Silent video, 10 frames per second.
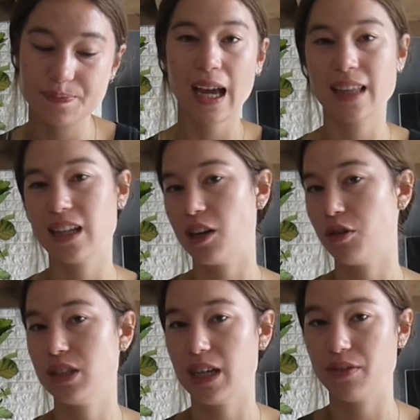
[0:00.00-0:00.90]
And then I
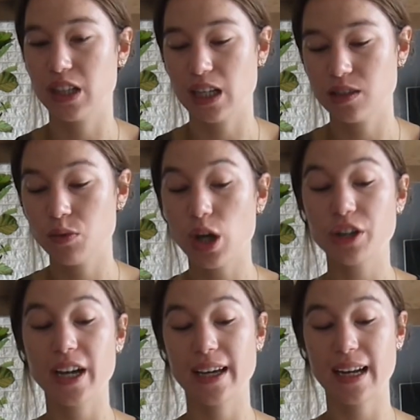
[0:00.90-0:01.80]
always have a glass of
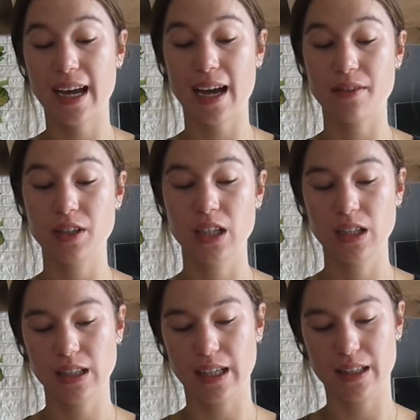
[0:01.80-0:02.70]
water, and I have
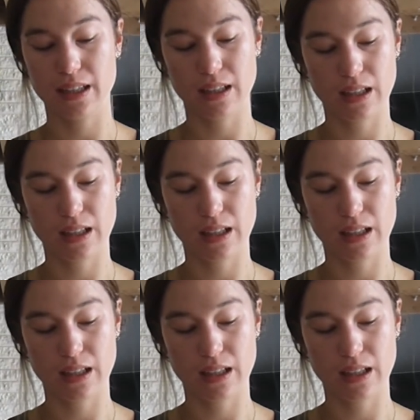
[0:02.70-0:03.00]
like